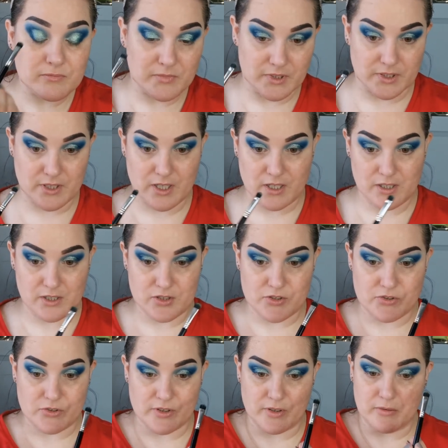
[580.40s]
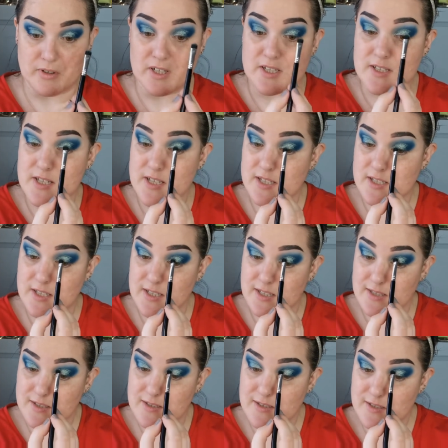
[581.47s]
But colour story wise, this
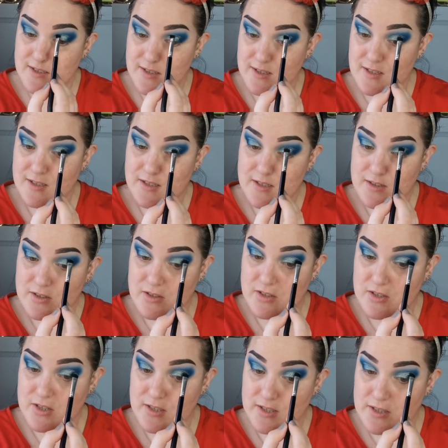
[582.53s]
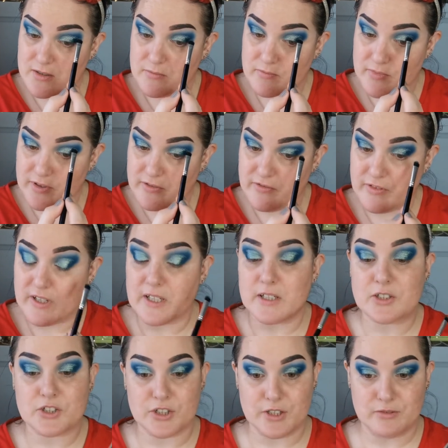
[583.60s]
is just
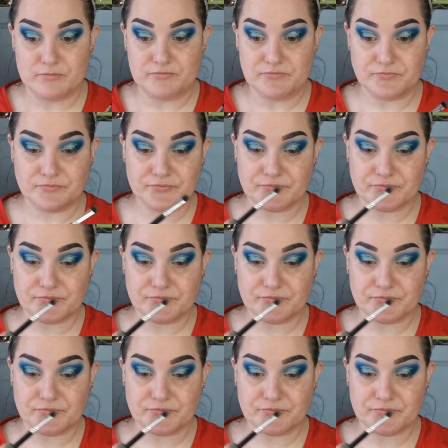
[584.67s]
perfection.